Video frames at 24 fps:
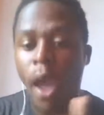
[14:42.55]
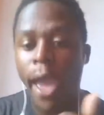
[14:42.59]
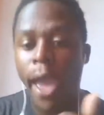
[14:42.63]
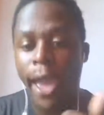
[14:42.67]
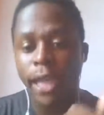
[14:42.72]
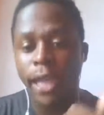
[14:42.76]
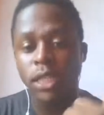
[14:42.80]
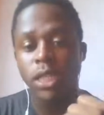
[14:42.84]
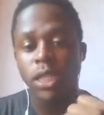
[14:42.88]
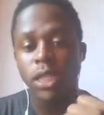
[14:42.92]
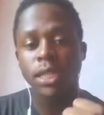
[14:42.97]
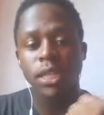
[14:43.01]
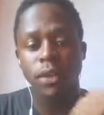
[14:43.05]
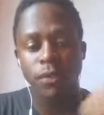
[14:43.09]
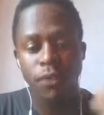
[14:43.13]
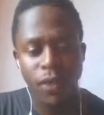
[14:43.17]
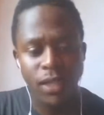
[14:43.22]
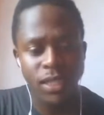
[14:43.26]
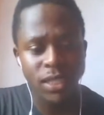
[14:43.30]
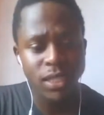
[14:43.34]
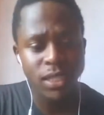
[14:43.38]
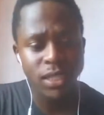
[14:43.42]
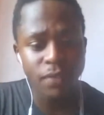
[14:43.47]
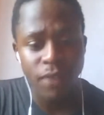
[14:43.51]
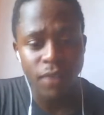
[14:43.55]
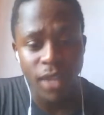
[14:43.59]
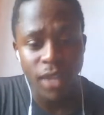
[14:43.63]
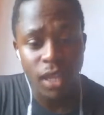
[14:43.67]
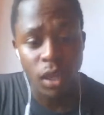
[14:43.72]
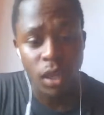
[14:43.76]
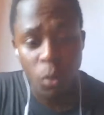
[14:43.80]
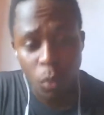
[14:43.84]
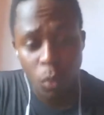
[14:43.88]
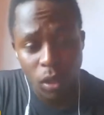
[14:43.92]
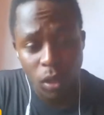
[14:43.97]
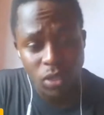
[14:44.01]
and defensively
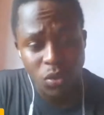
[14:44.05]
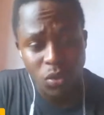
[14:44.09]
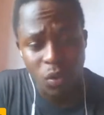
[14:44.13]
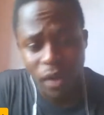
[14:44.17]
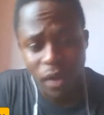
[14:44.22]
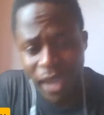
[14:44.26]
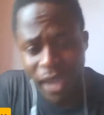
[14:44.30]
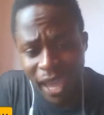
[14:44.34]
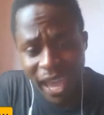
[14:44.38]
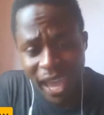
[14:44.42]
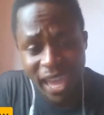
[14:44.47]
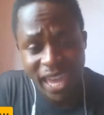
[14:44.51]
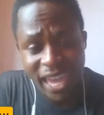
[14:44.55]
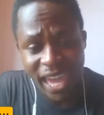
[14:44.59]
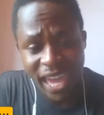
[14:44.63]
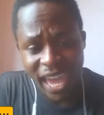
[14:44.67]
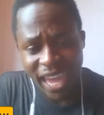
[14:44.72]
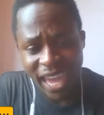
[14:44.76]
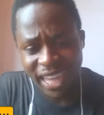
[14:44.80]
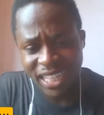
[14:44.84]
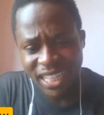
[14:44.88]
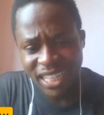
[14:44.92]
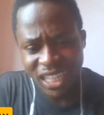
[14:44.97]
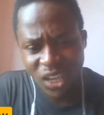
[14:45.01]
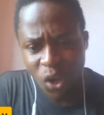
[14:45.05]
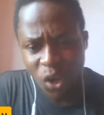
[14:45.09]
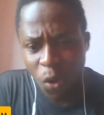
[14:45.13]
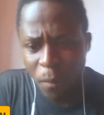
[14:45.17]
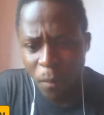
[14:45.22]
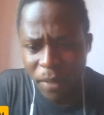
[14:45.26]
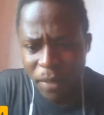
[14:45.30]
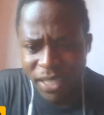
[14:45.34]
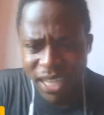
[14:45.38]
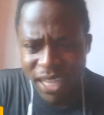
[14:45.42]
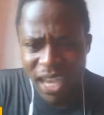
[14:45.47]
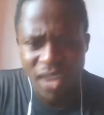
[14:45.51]
it was okay. He didn't
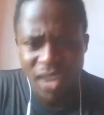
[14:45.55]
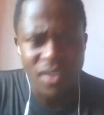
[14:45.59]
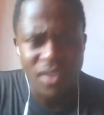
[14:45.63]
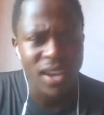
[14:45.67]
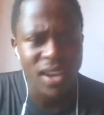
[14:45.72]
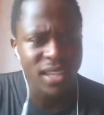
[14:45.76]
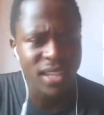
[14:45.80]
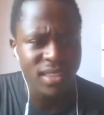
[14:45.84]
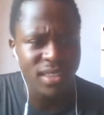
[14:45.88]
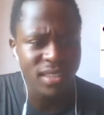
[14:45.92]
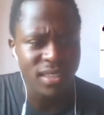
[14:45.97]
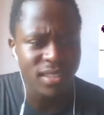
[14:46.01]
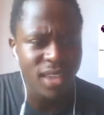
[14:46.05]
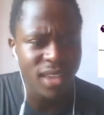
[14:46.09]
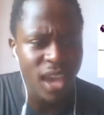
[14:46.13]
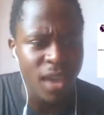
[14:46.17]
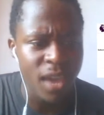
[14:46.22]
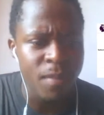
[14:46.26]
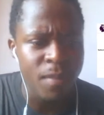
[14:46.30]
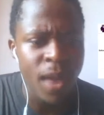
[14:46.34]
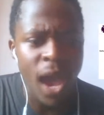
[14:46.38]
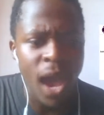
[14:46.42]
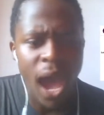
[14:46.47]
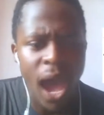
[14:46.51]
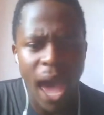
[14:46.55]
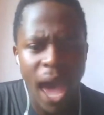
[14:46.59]
commit errors this game.